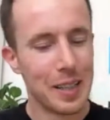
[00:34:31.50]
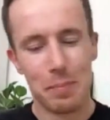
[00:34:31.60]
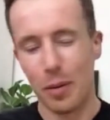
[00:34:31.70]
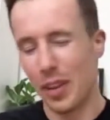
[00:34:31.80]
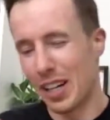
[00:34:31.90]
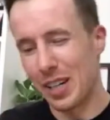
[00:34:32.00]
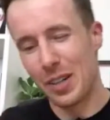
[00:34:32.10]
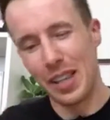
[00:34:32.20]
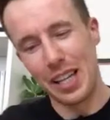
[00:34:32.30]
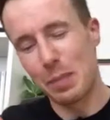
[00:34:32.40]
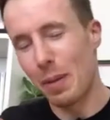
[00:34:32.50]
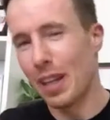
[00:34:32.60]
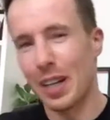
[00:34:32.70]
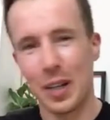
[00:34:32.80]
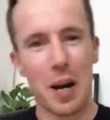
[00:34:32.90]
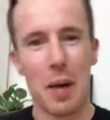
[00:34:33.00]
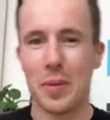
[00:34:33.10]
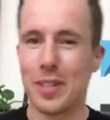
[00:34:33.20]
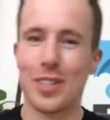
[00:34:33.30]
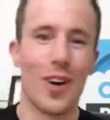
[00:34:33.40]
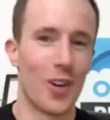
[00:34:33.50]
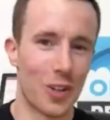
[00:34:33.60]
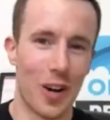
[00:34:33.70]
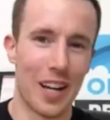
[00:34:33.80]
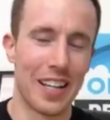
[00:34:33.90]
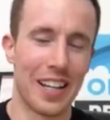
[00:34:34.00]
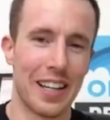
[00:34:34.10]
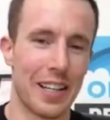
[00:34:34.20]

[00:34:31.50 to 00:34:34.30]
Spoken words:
but their spelling and grammar is not great,